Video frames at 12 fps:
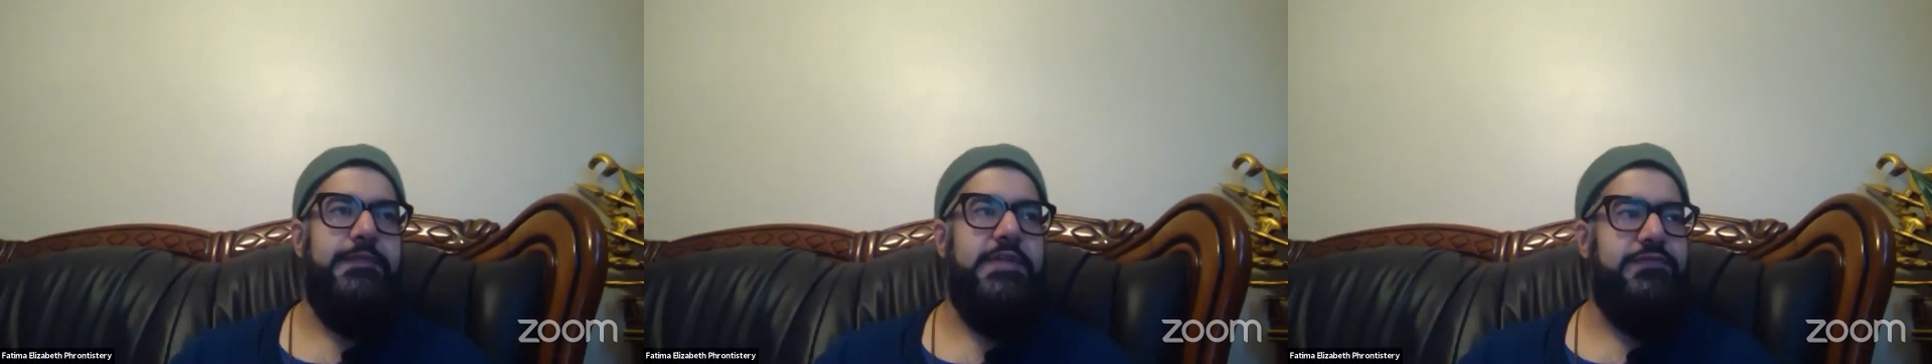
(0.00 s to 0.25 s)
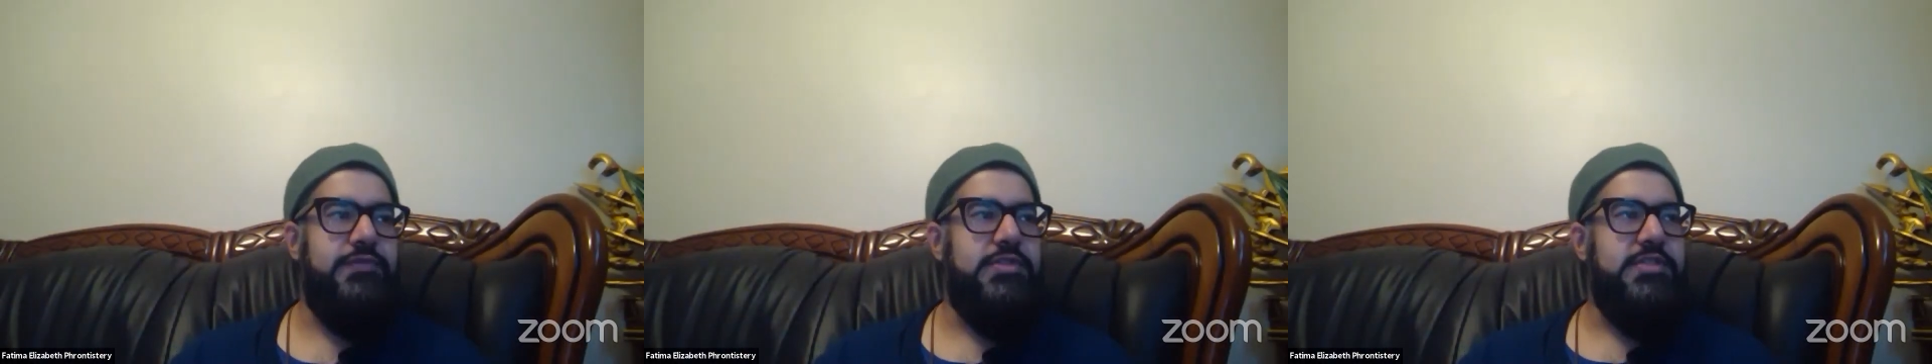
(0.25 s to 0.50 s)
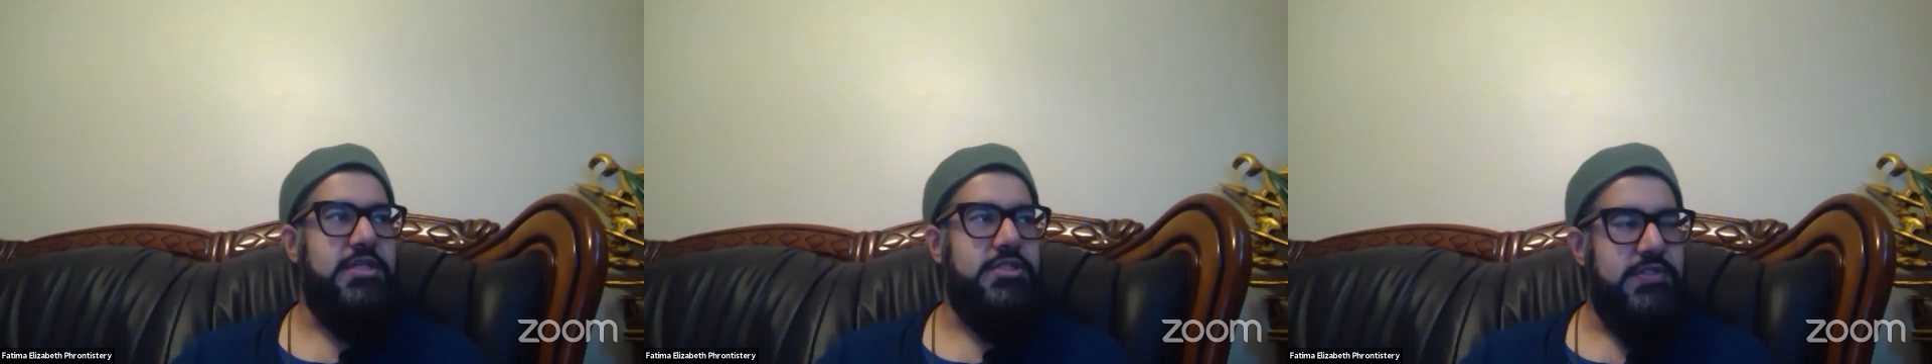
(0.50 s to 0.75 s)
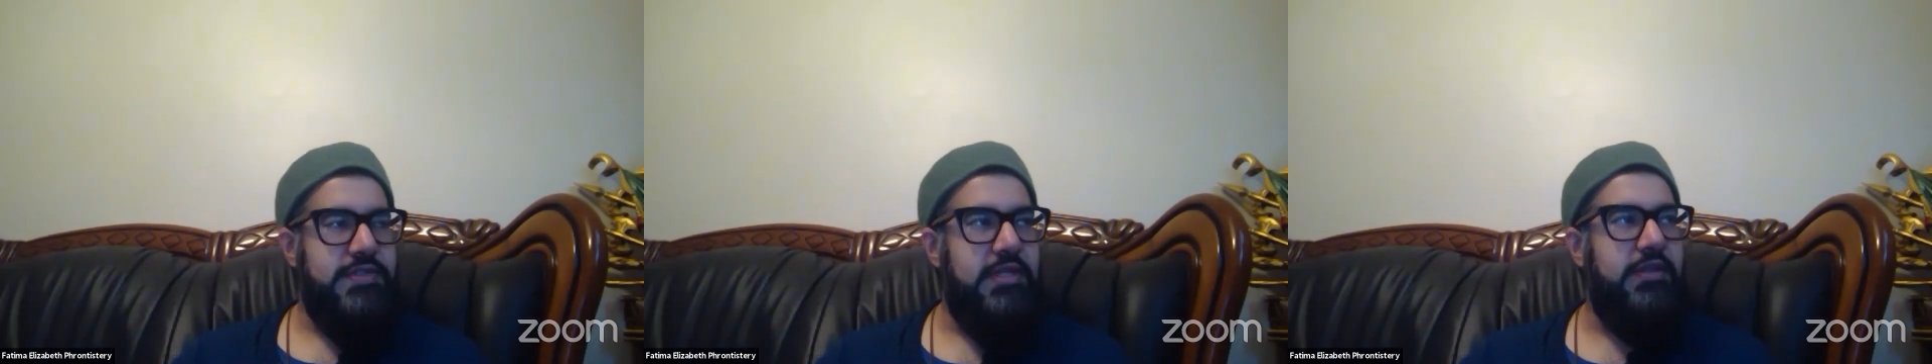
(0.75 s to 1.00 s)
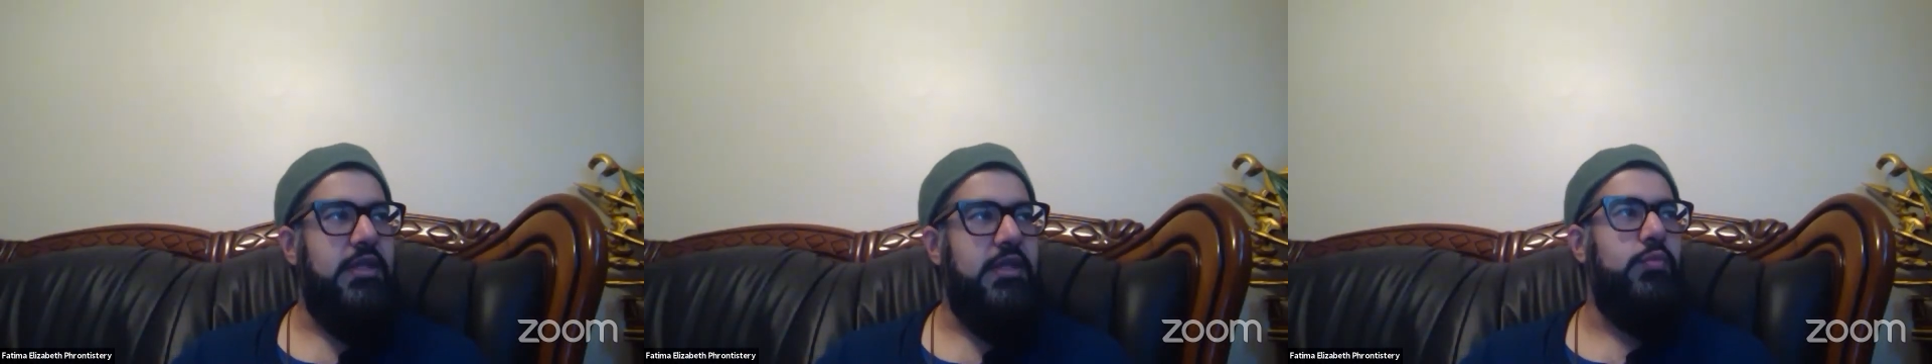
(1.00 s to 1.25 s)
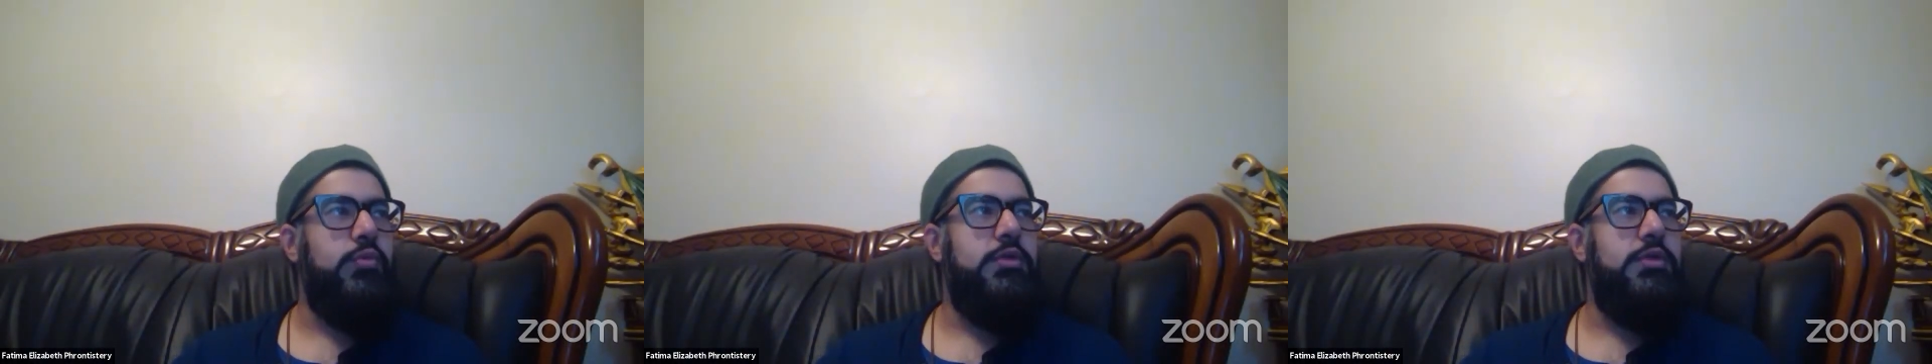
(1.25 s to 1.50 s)
different sessions that they
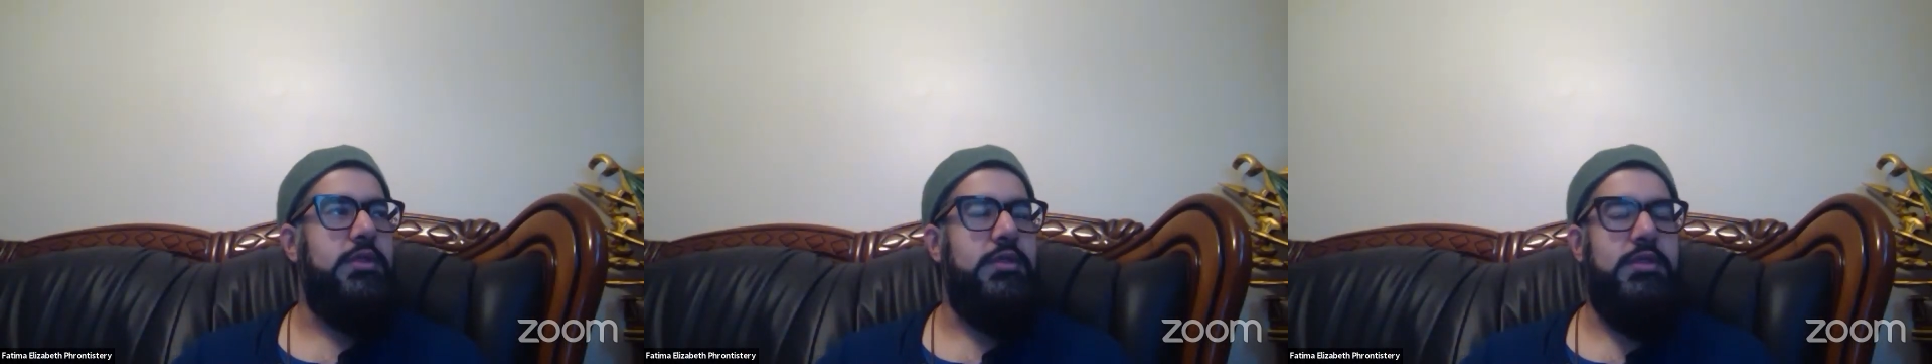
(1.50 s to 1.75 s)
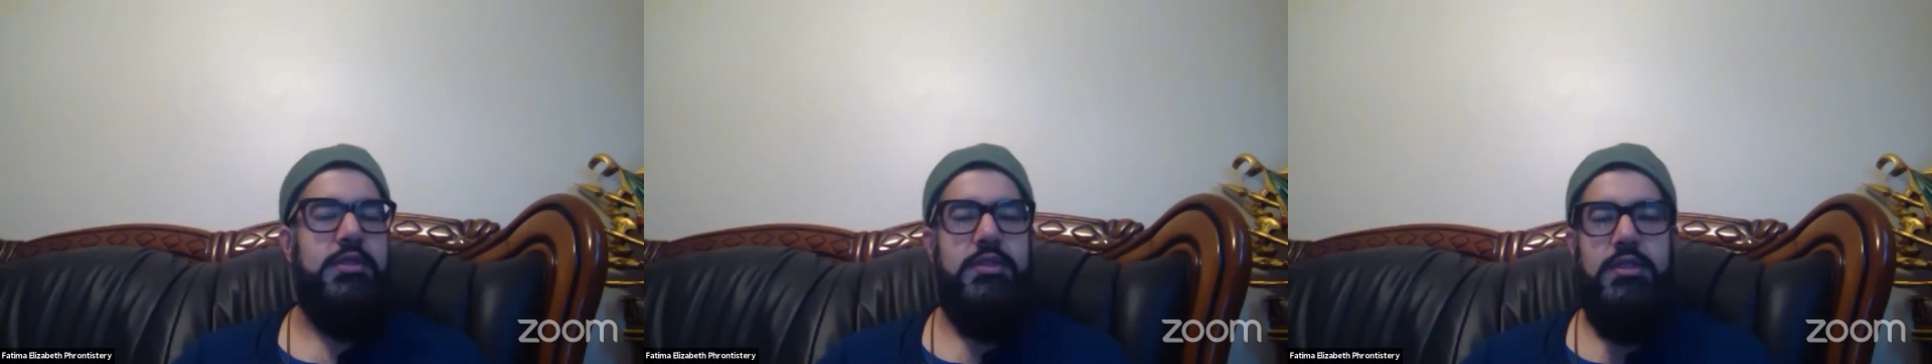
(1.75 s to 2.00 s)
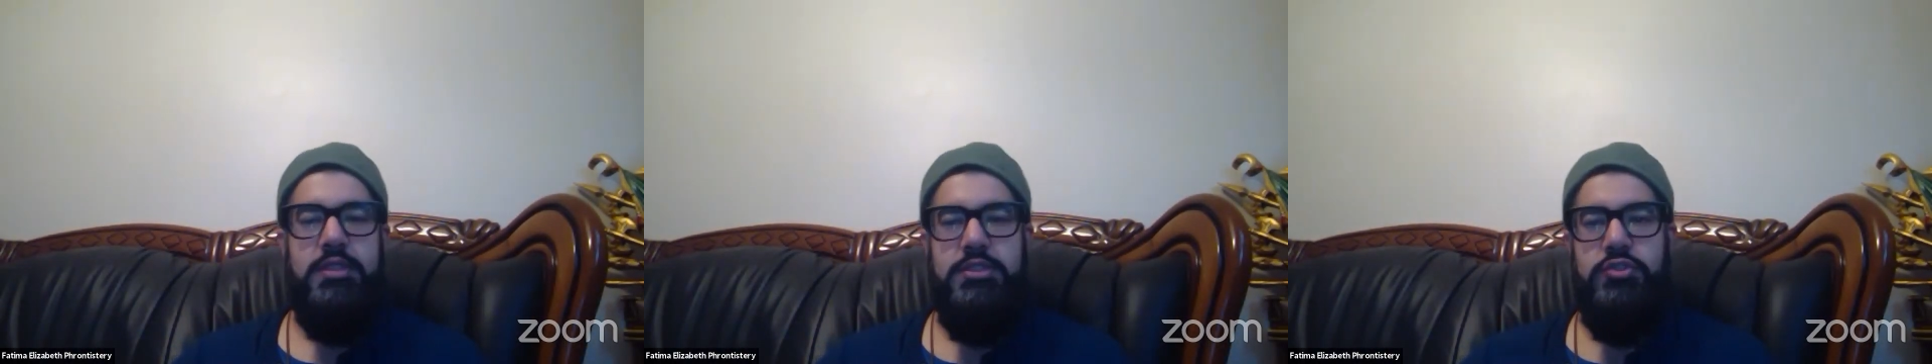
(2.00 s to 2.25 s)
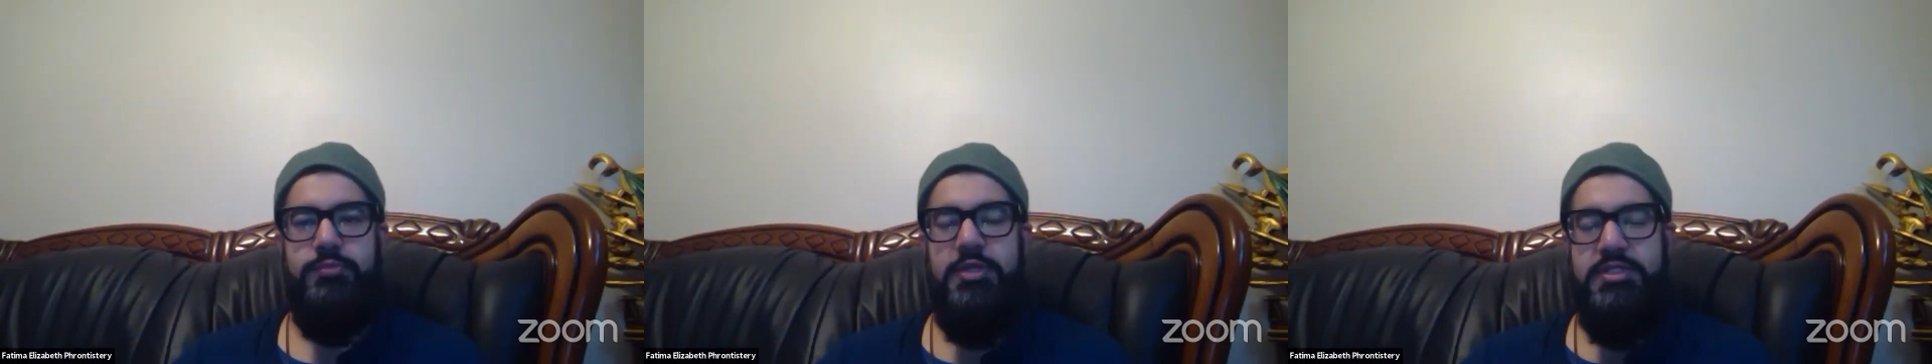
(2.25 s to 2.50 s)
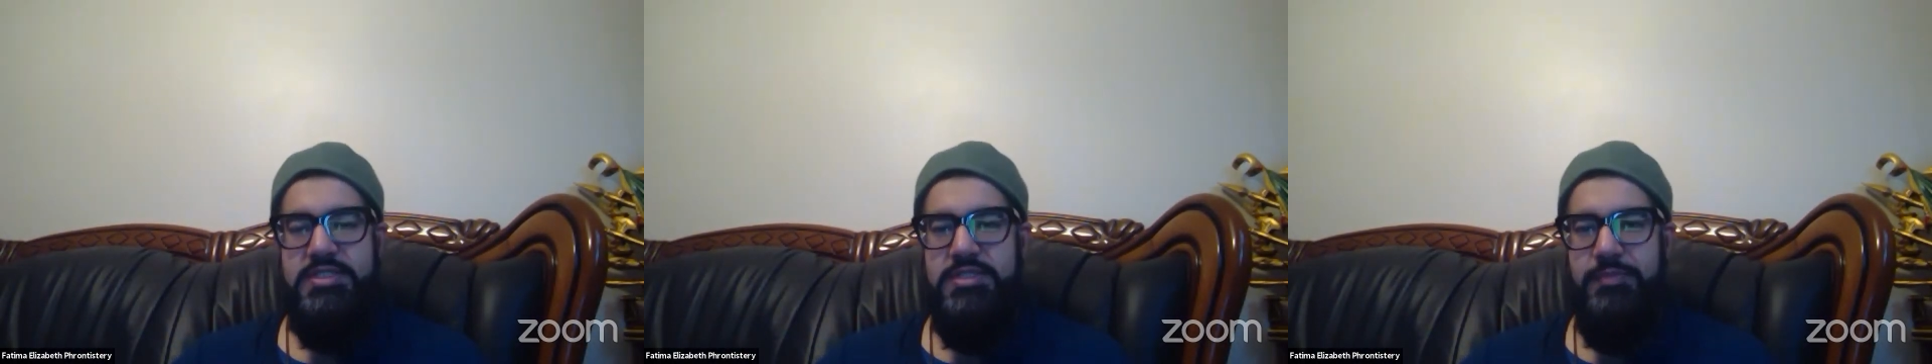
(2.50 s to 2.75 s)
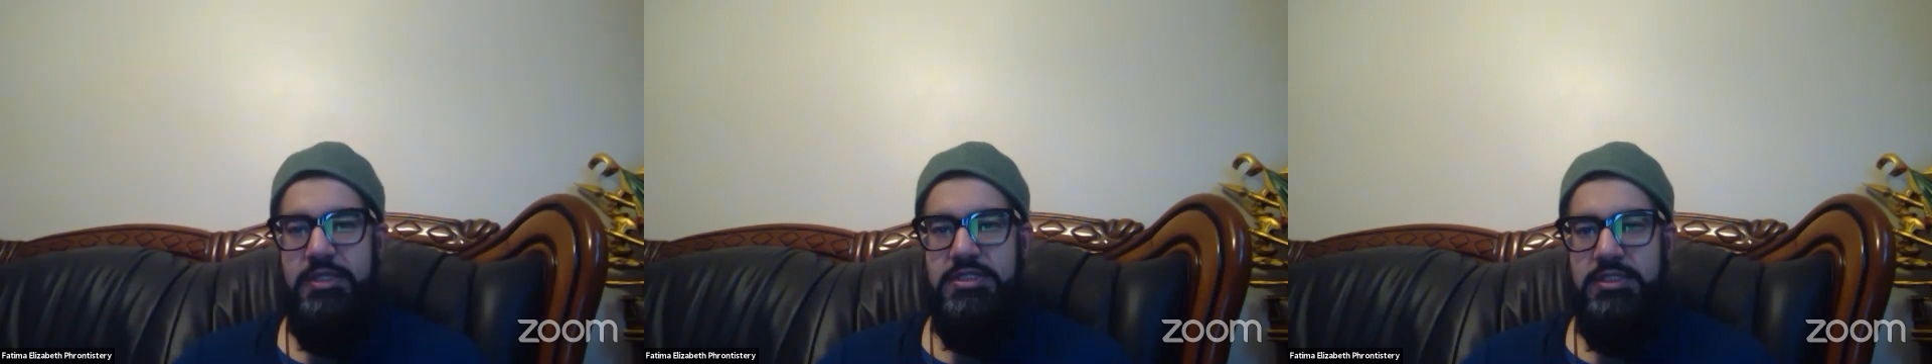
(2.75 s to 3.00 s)
would like to
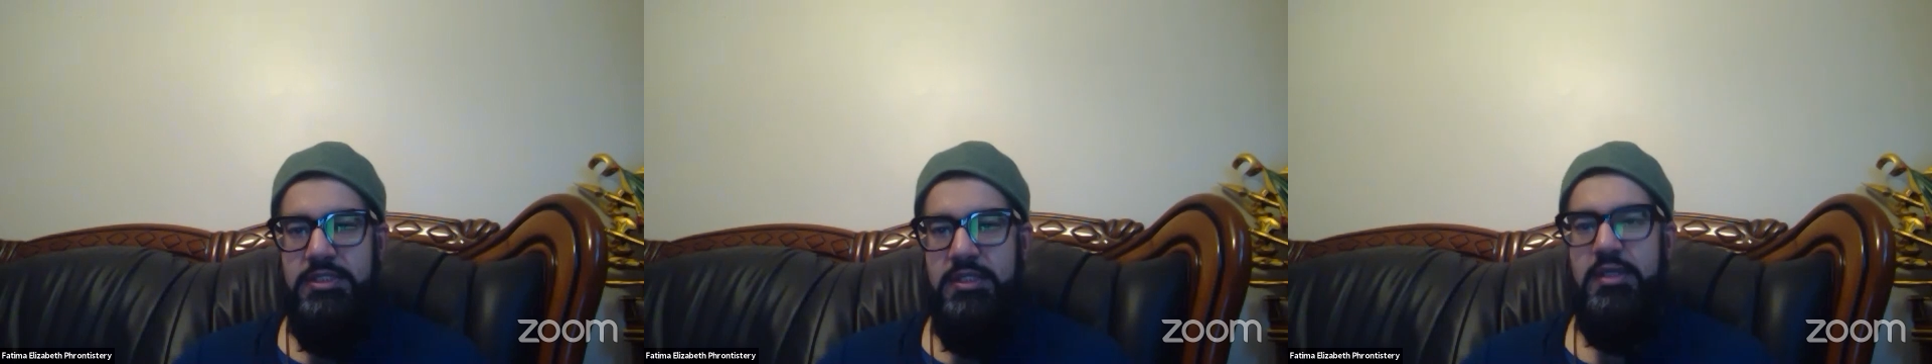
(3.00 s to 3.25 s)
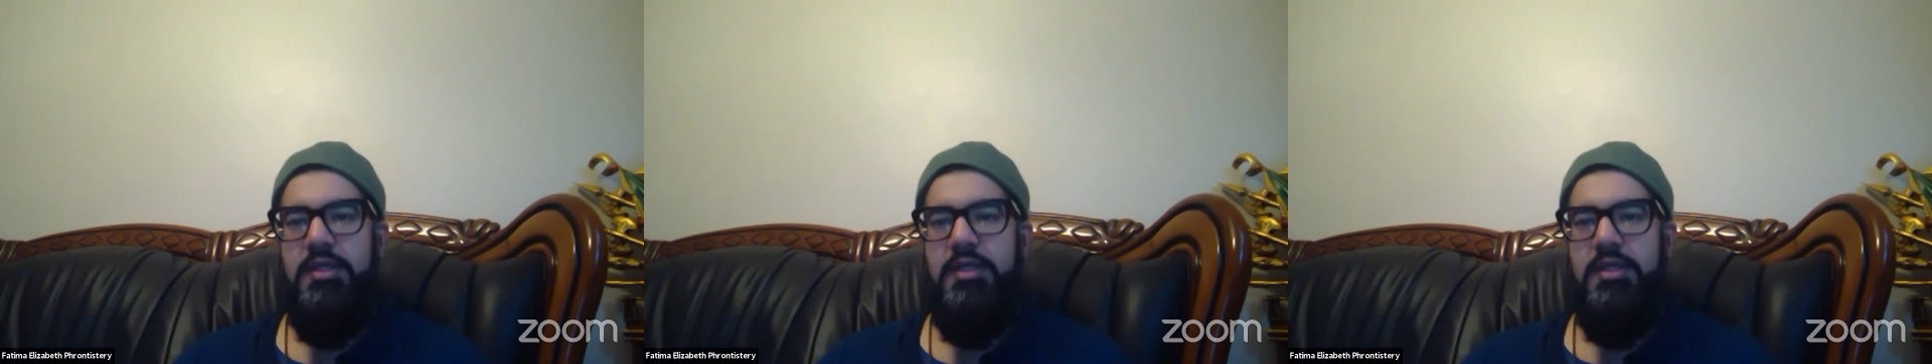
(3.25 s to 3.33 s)
participate in.